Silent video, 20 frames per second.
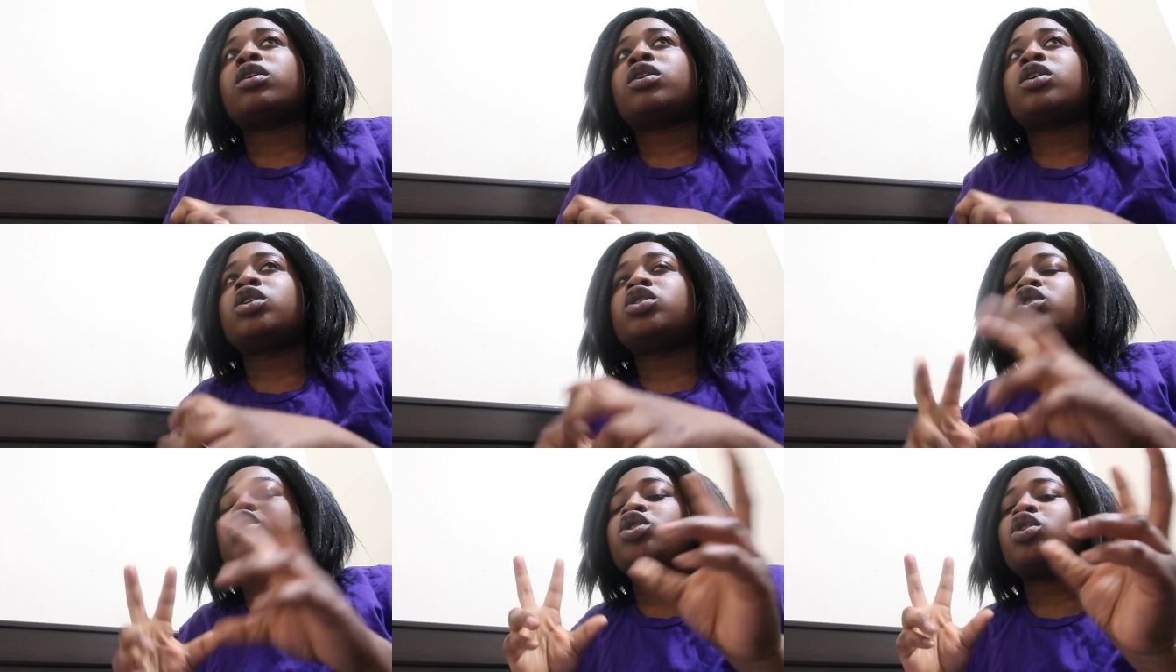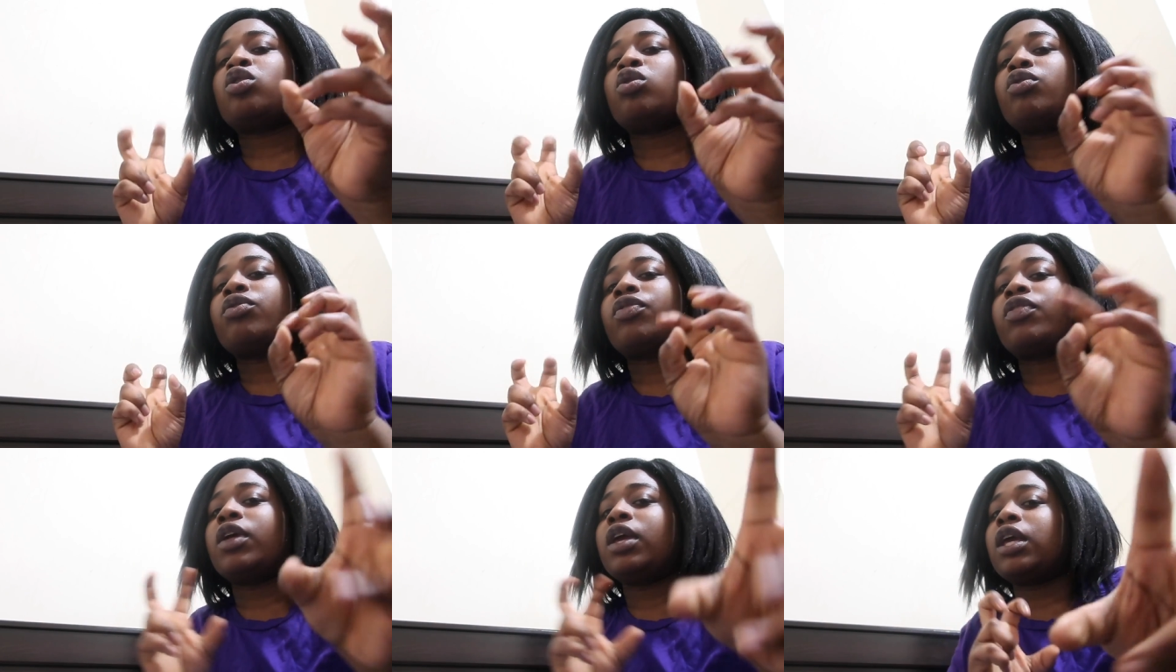
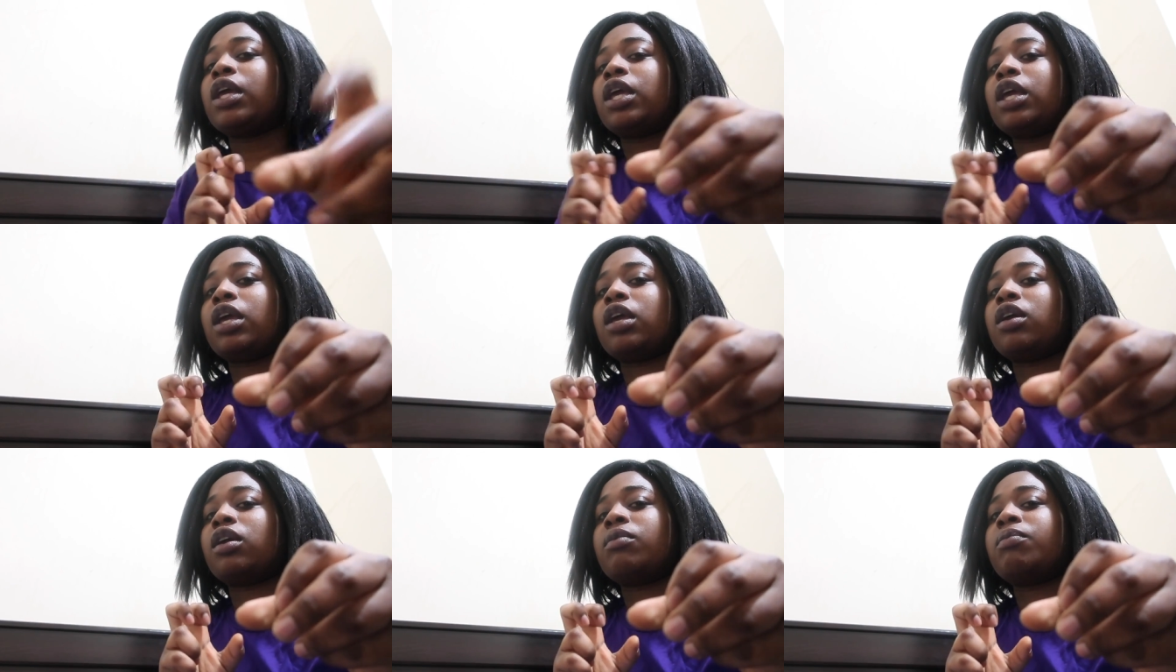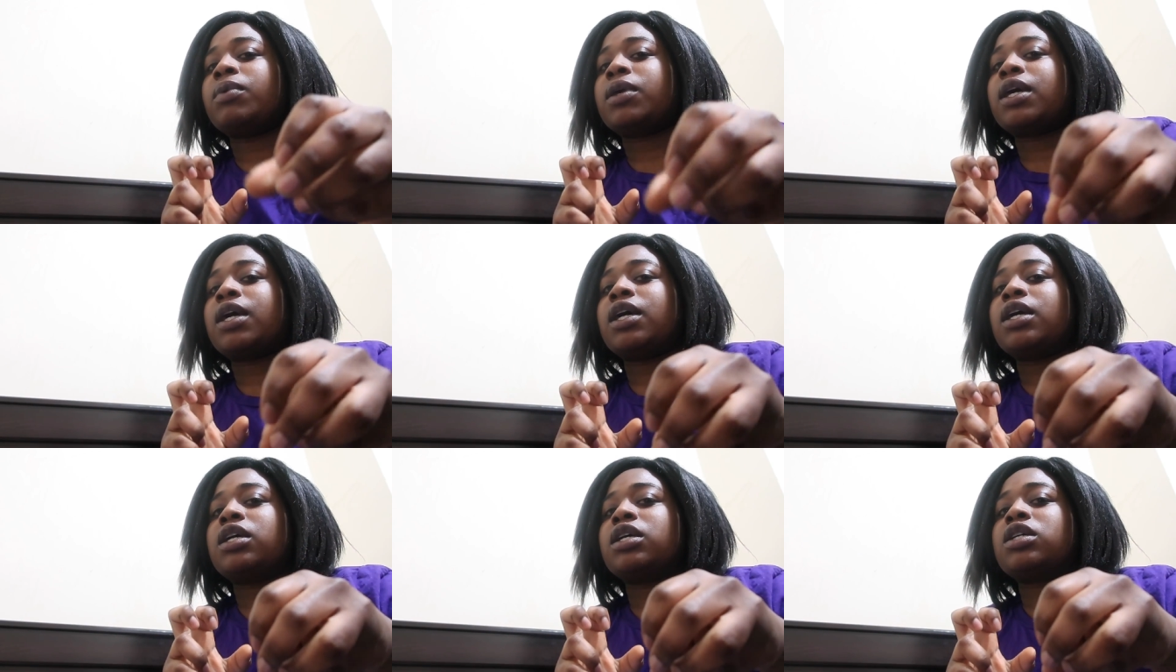control thingy
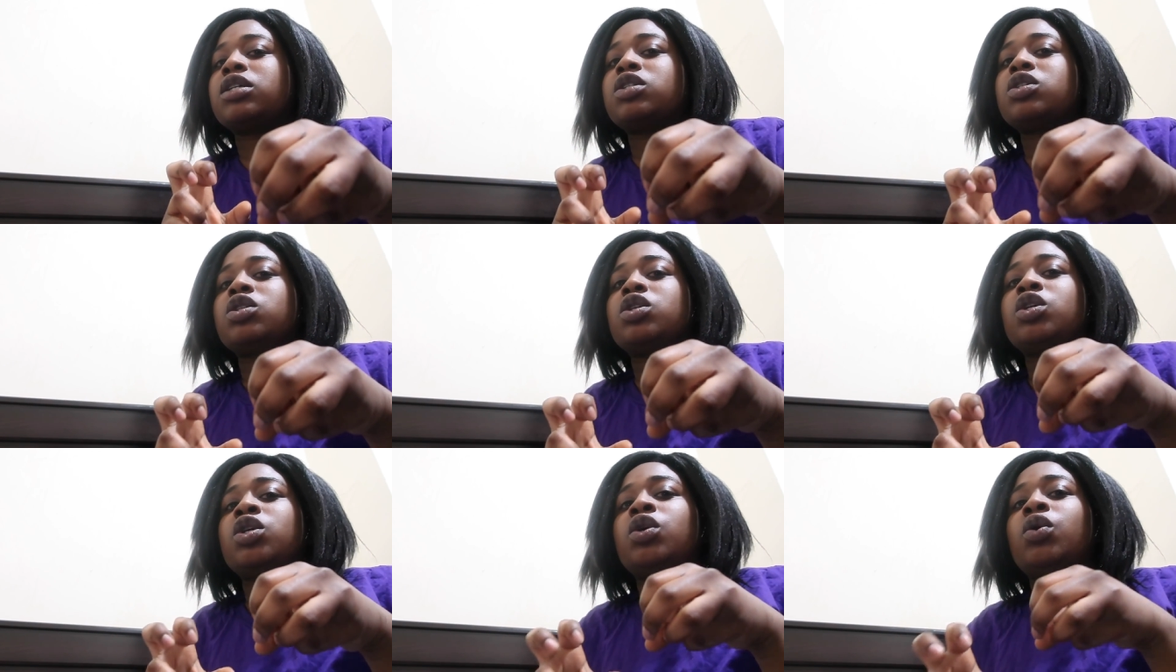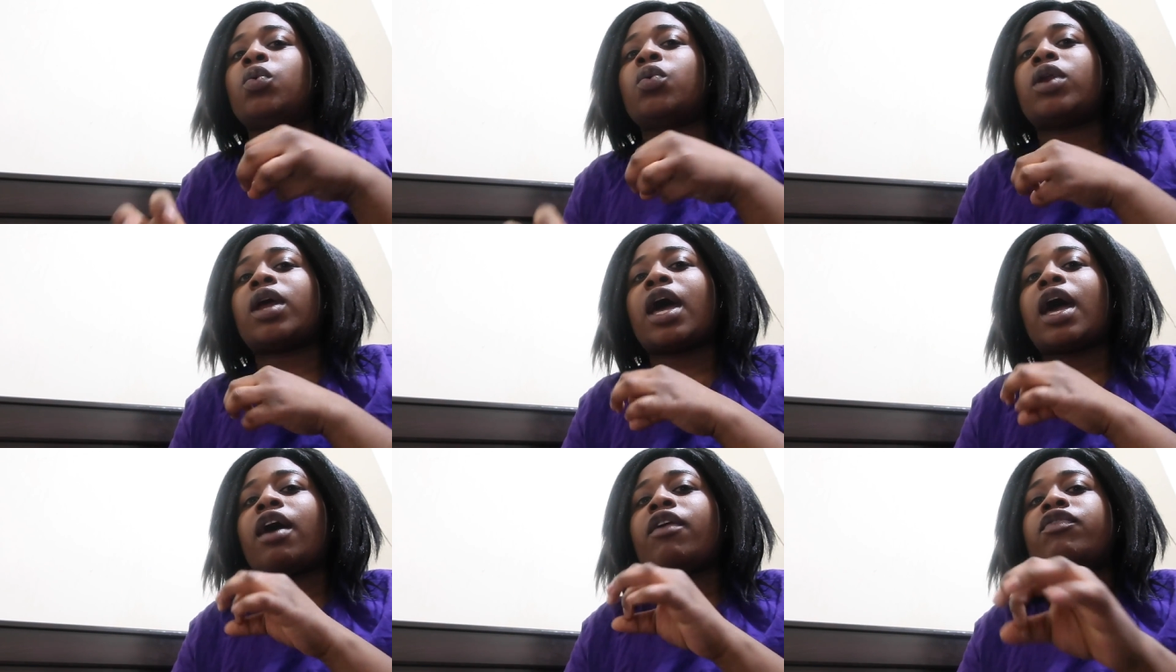because you
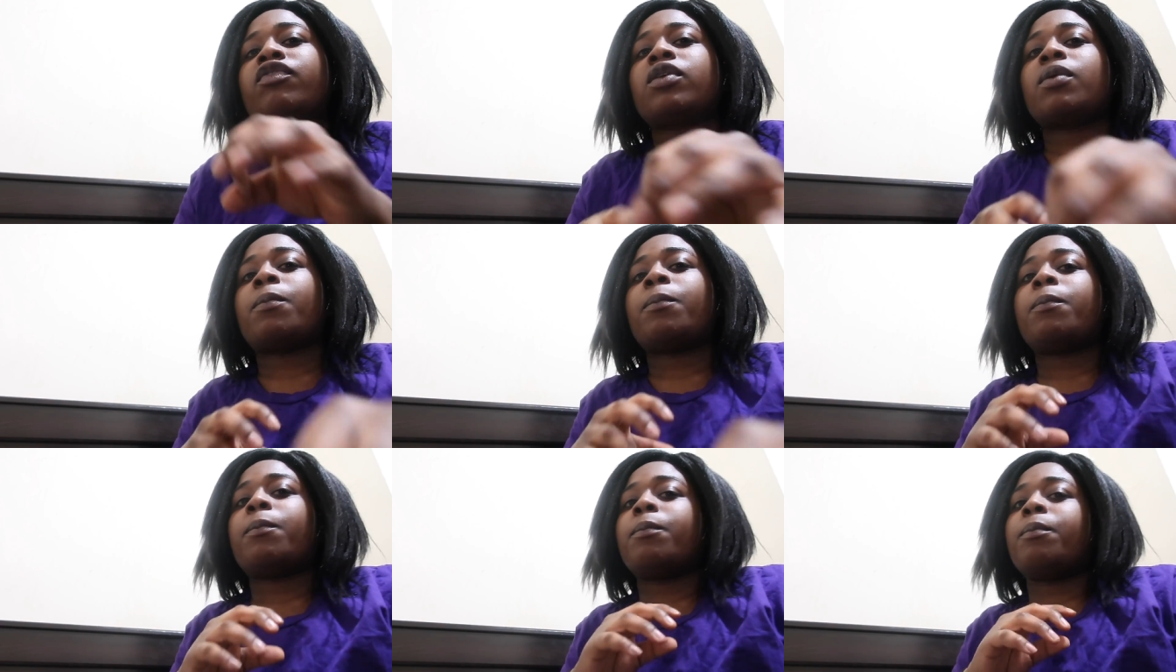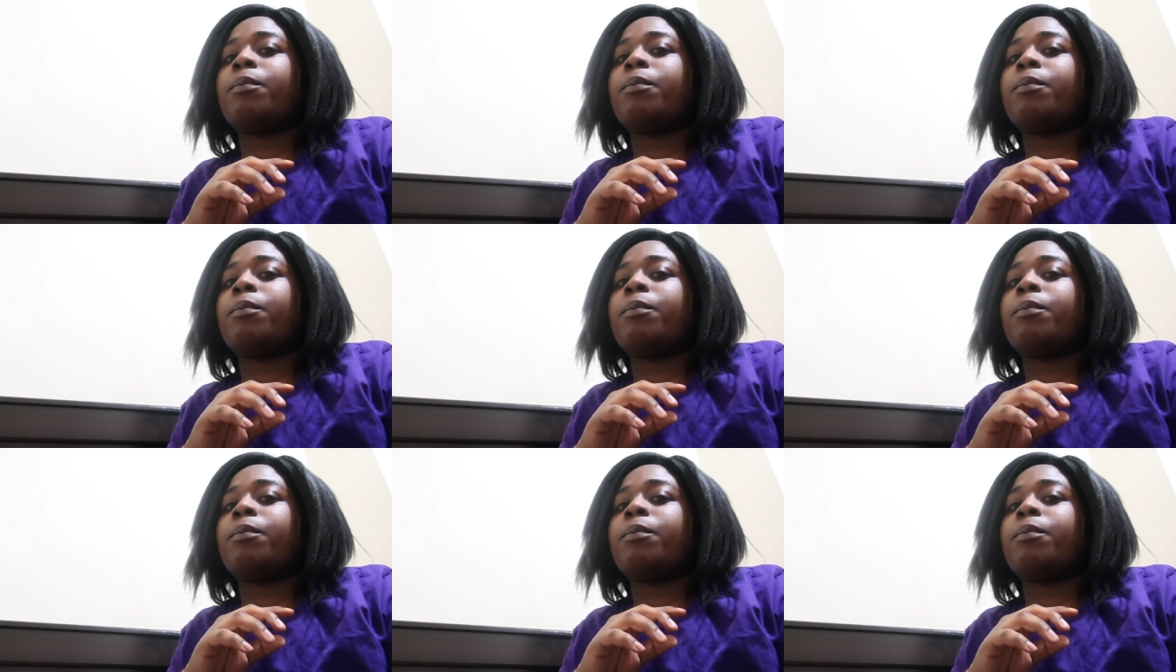would have to